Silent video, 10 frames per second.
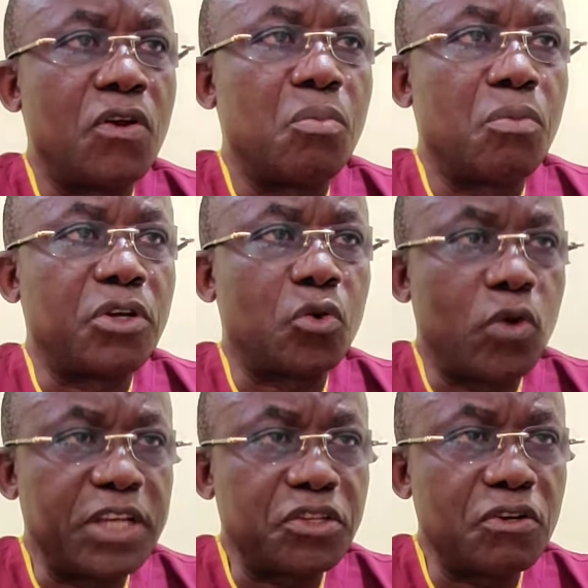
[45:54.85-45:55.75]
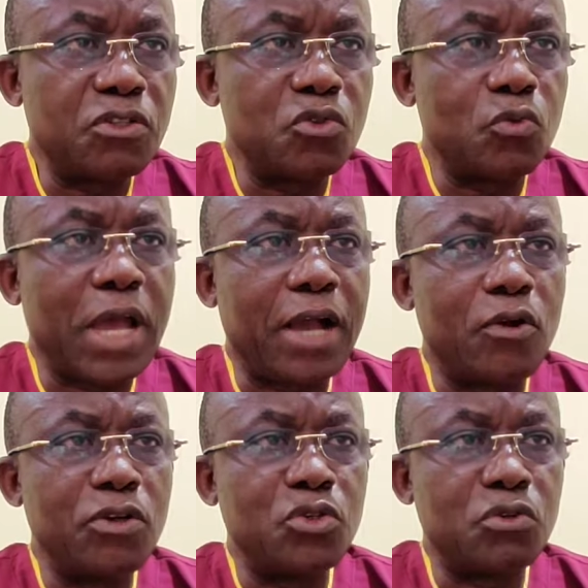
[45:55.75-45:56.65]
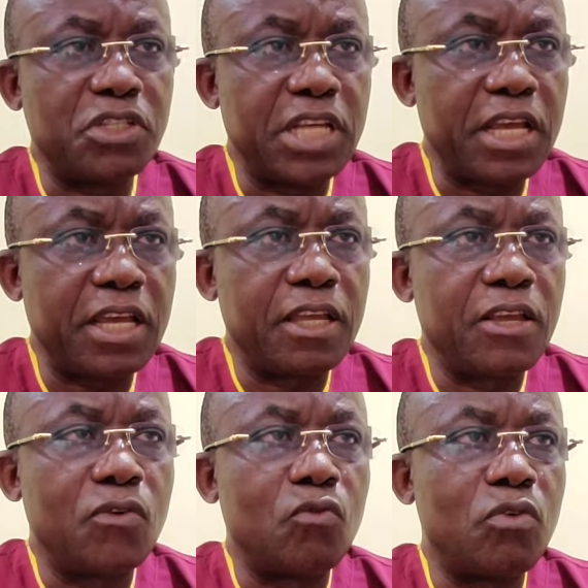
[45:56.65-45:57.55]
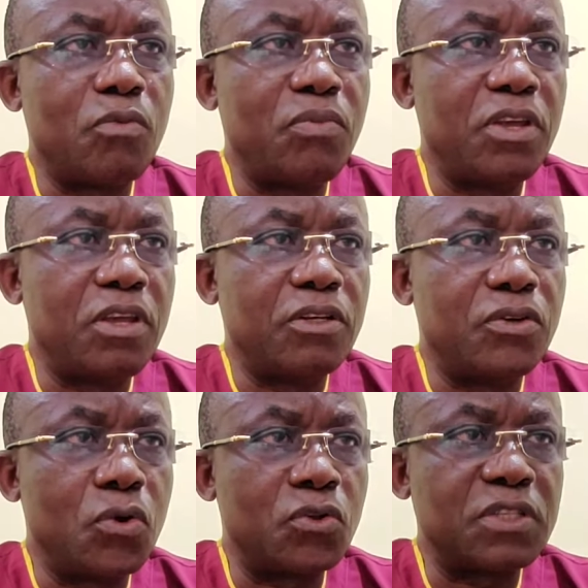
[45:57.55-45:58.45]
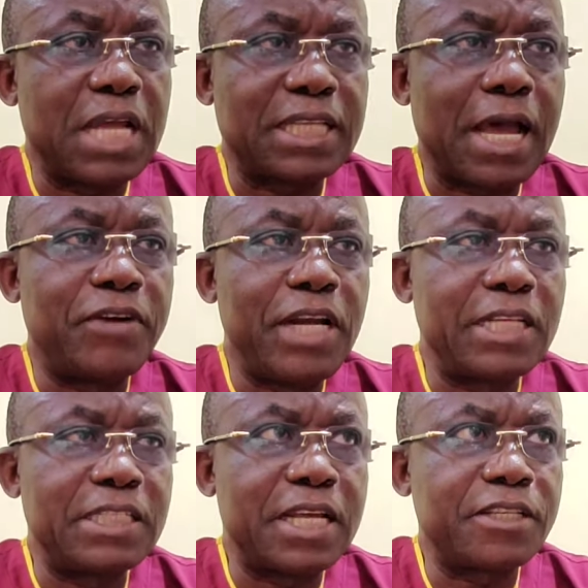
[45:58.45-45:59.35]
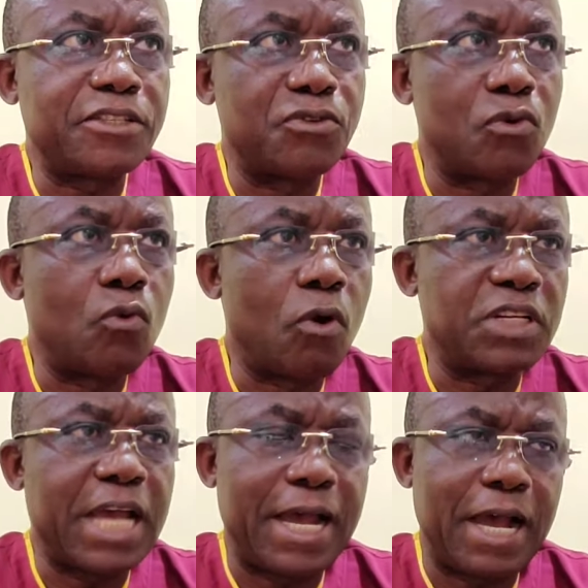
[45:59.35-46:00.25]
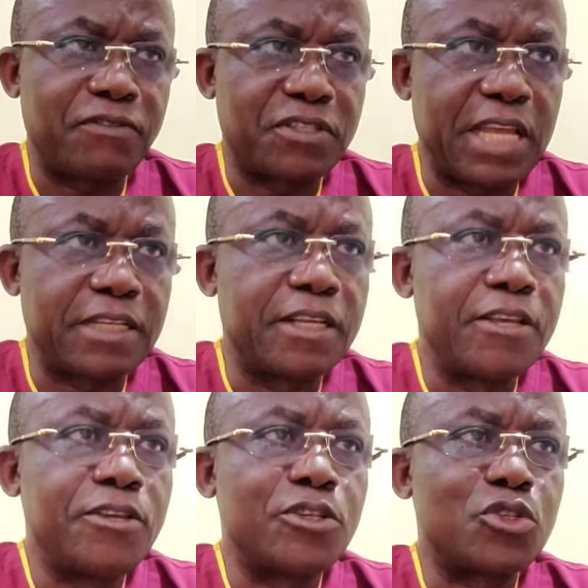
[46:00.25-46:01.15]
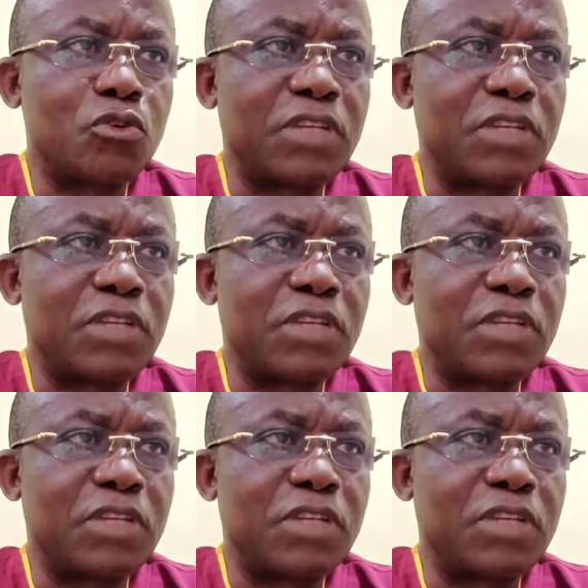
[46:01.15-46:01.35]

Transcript: but the questions we are going to take will be those that are related to what I have said, so